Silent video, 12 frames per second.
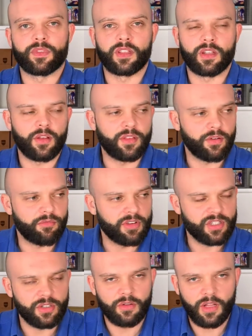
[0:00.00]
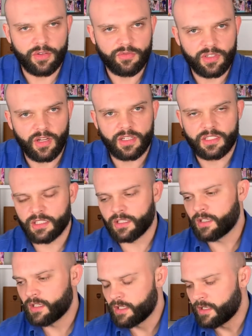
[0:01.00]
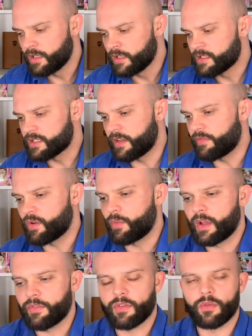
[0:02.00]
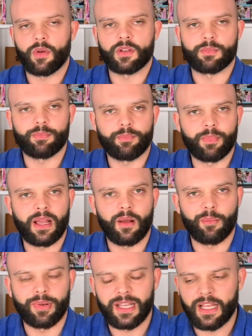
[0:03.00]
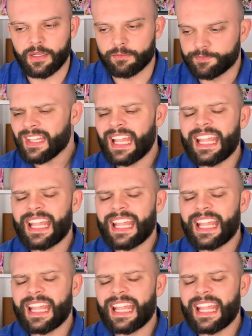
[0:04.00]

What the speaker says: you know, the original 197 or whatever it was, pound plan.